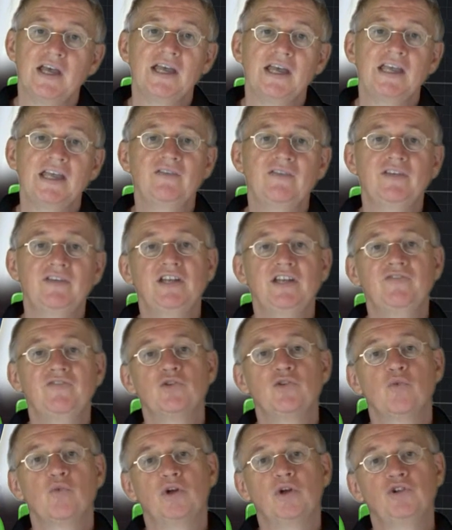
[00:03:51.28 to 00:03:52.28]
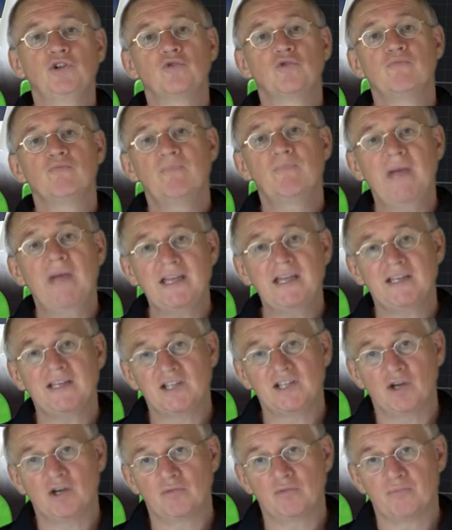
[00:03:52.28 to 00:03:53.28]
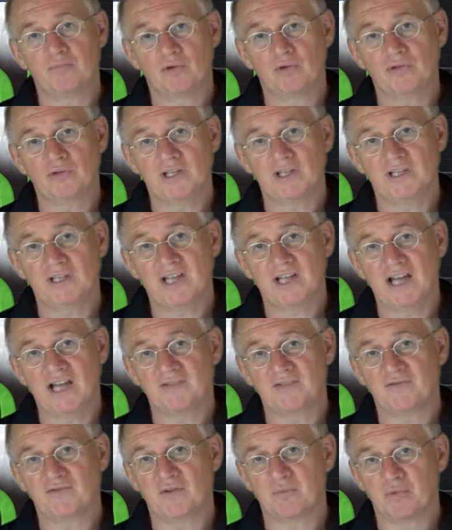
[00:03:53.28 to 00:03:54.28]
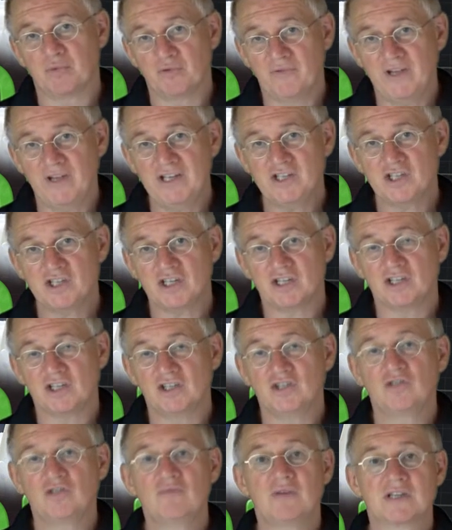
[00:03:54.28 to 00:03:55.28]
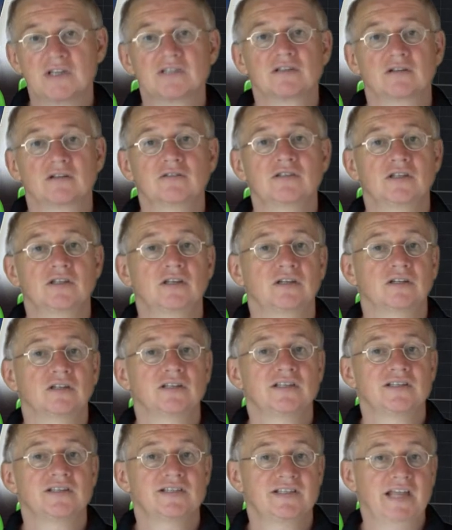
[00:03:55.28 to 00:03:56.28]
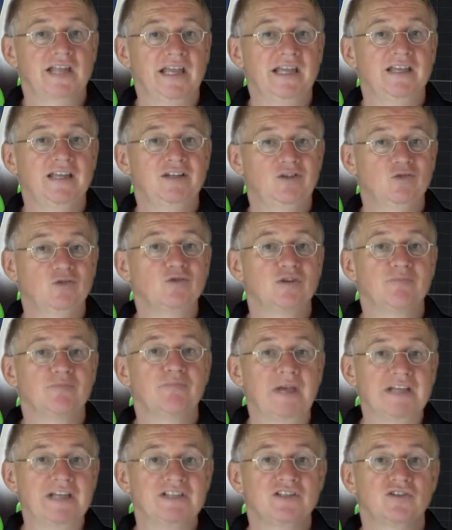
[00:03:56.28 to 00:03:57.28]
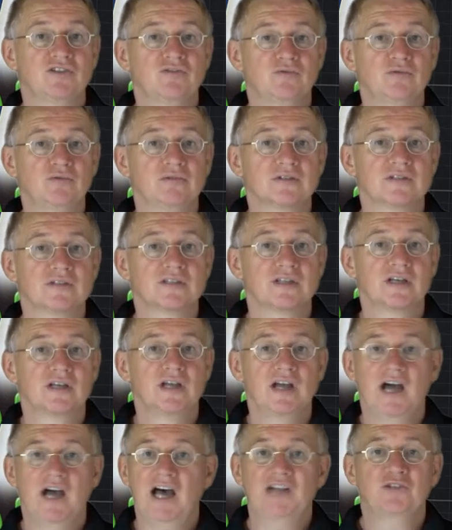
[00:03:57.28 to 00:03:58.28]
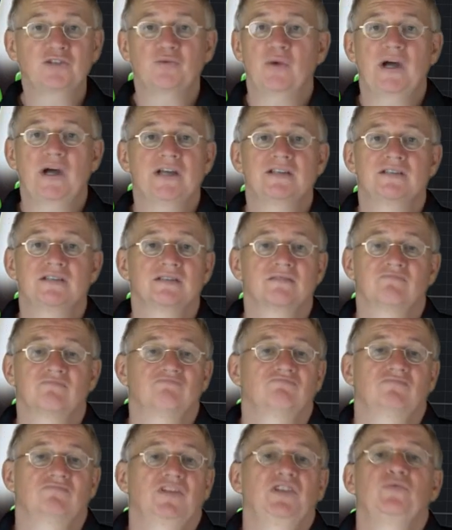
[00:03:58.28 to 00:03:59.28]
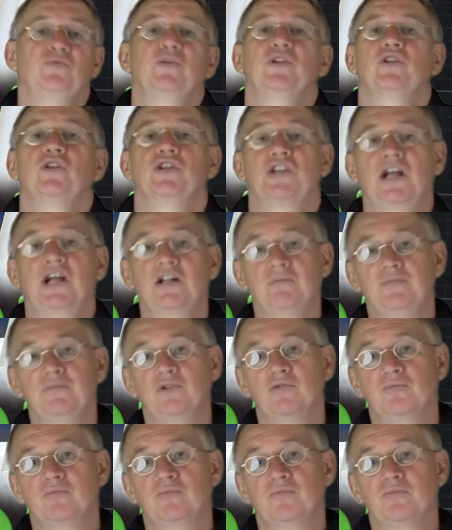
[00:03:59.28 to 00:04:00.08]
Even if you want to make the all-protein diet for prevention, you must logically stay to the basic rules. Otherwise, it will not help you,